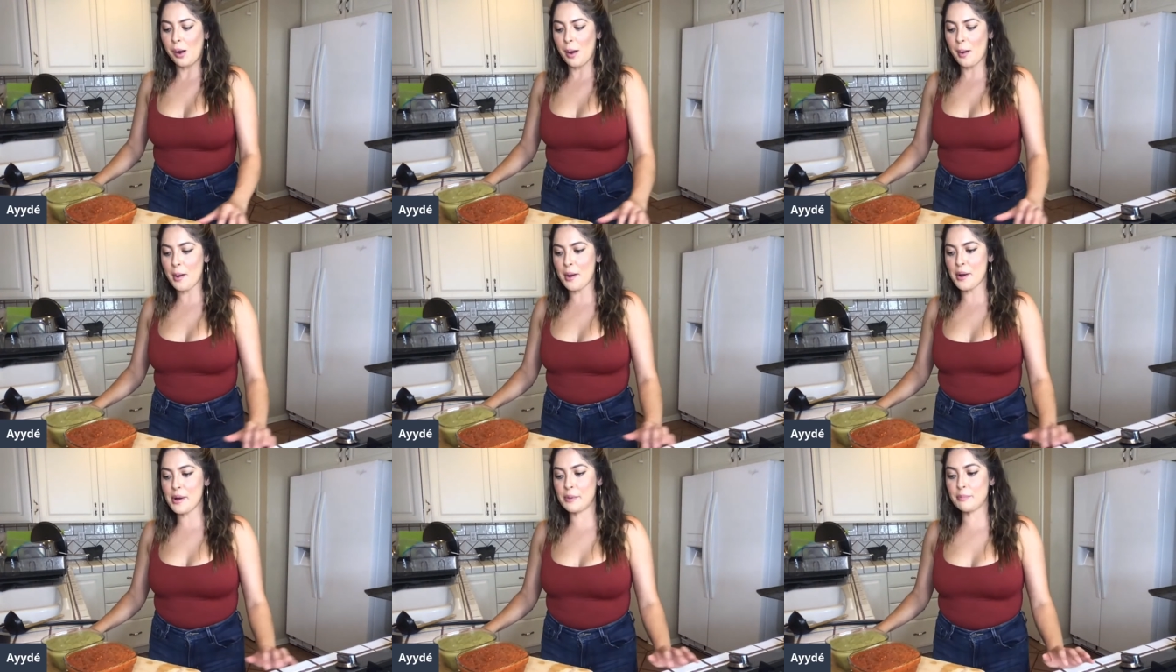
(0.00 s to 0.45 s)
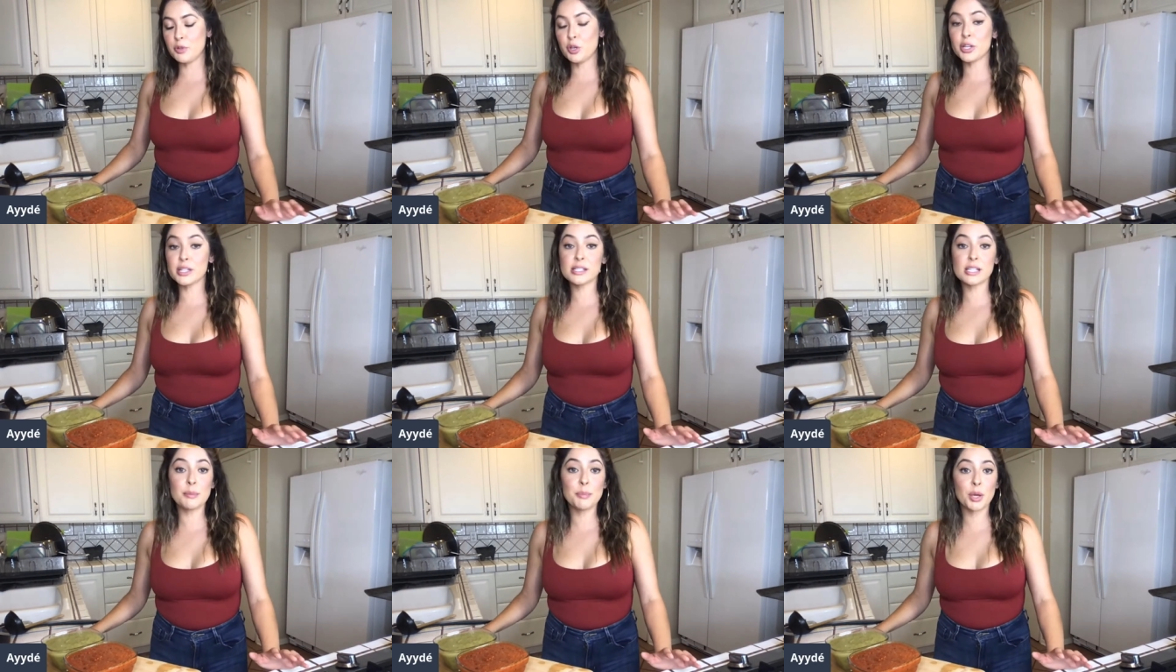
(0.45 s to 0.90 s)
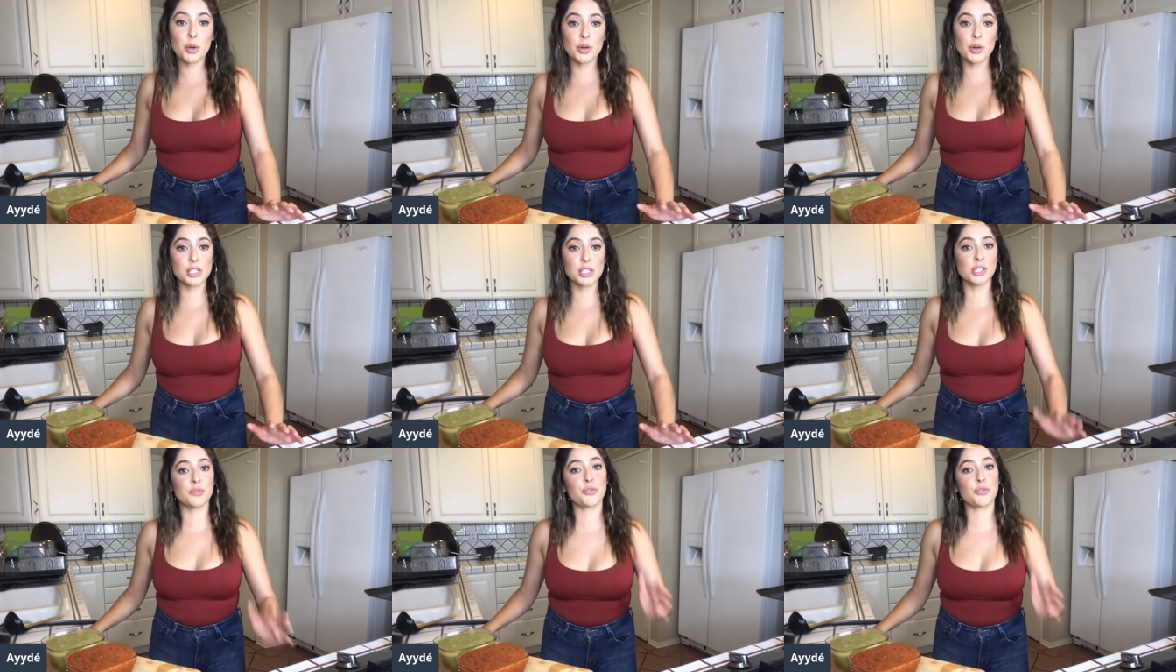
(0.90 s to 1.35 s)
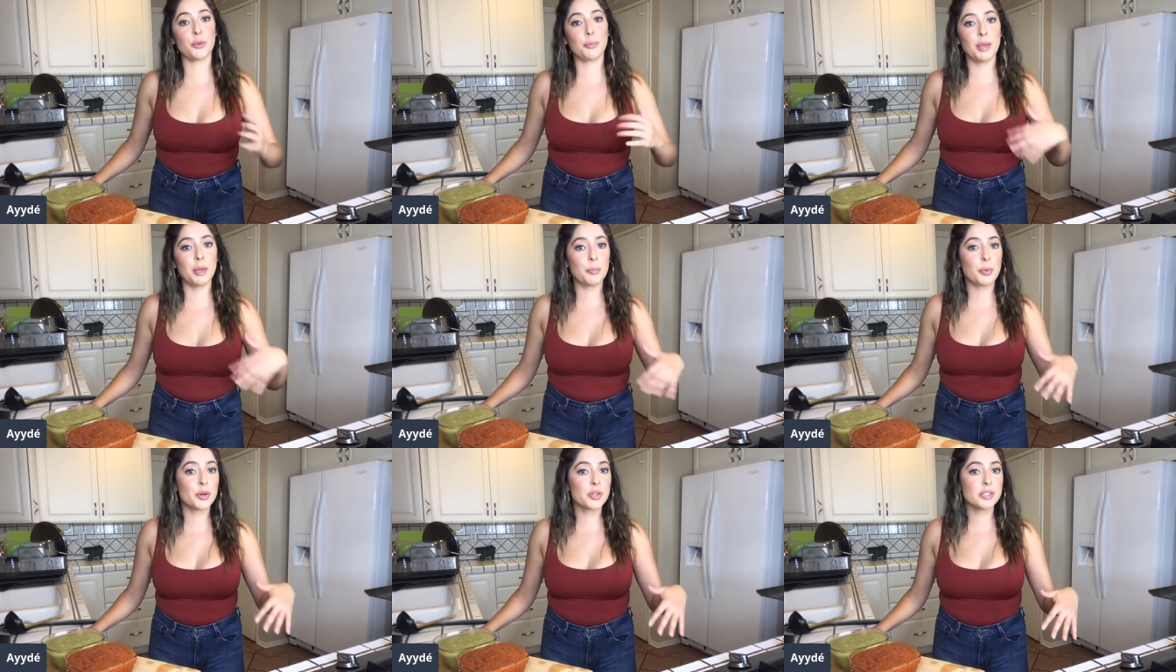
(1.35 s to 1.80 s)
Um, you can send me questions for
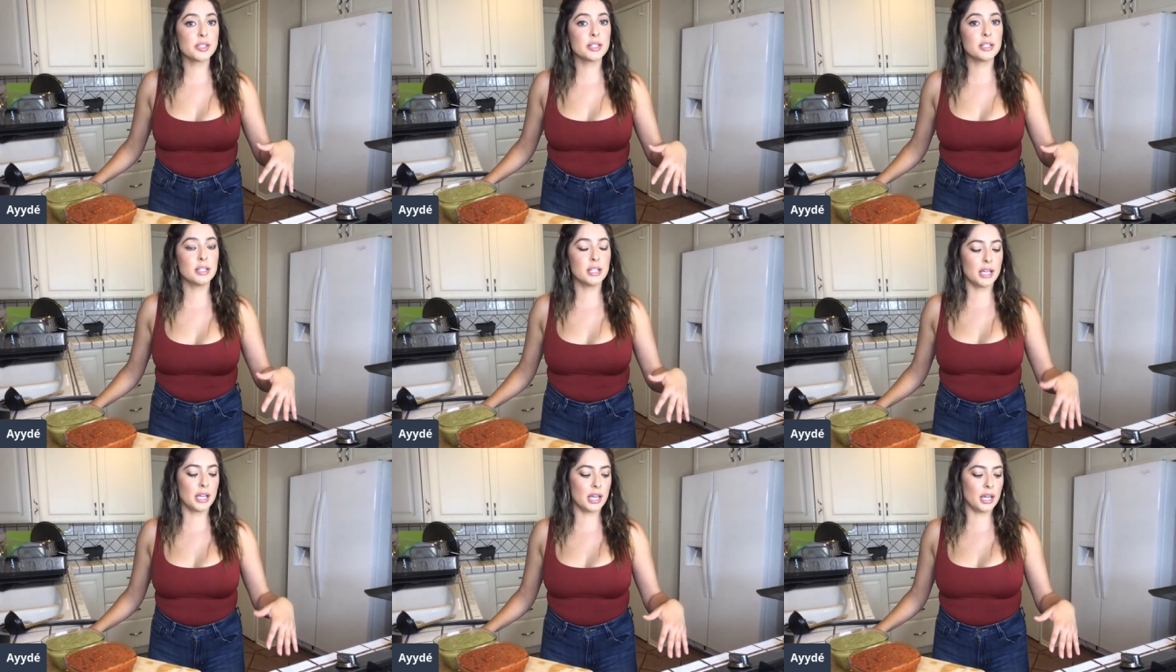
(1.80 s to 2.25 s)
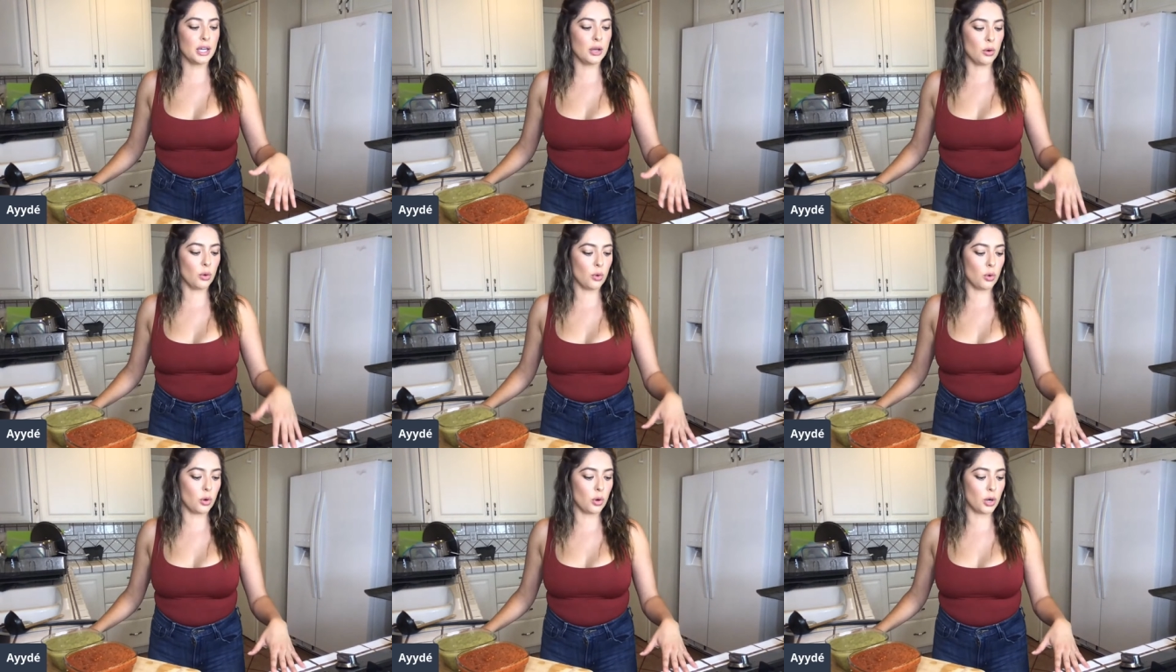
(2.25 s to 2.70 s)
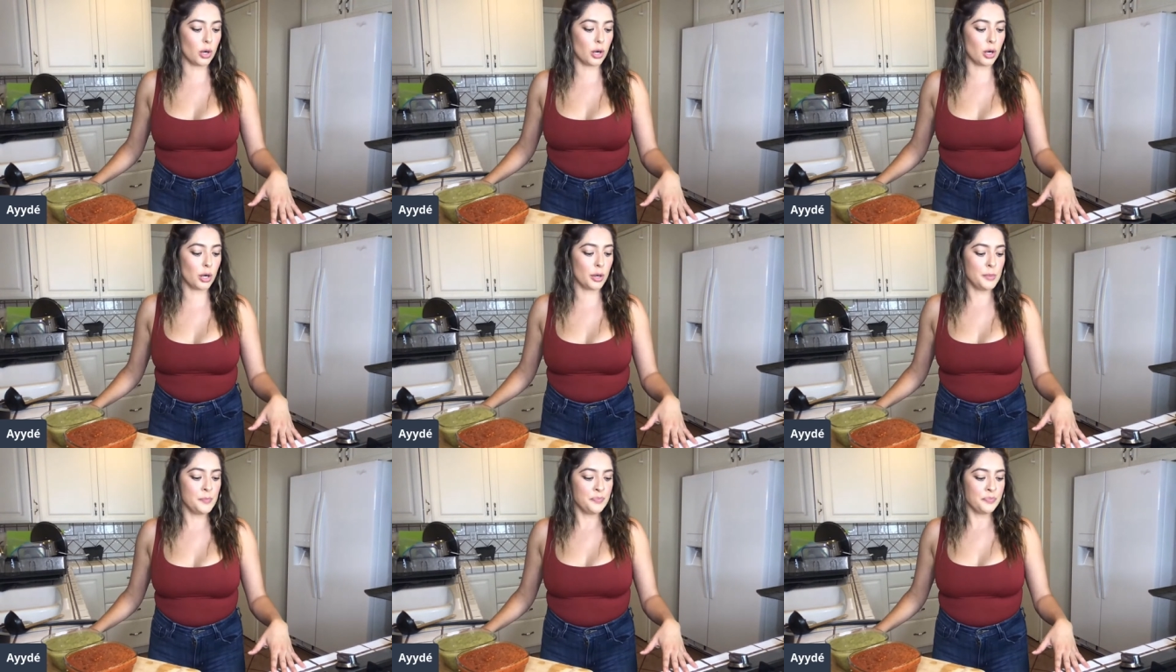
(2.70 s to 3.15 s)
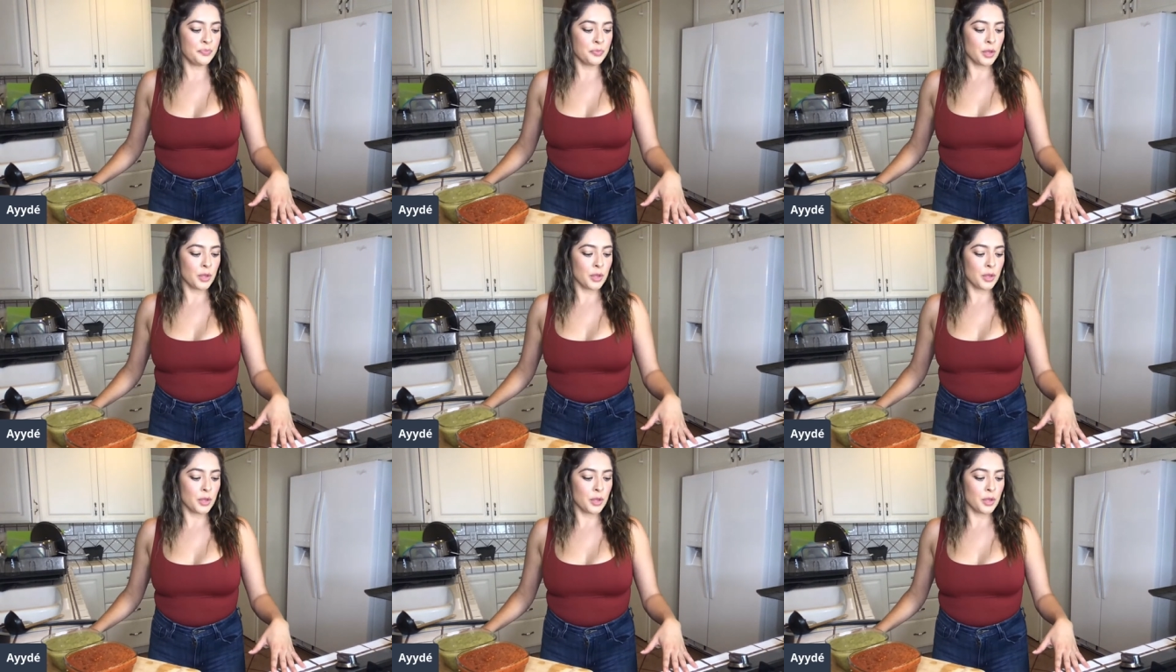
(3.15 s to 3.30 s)
me personally, or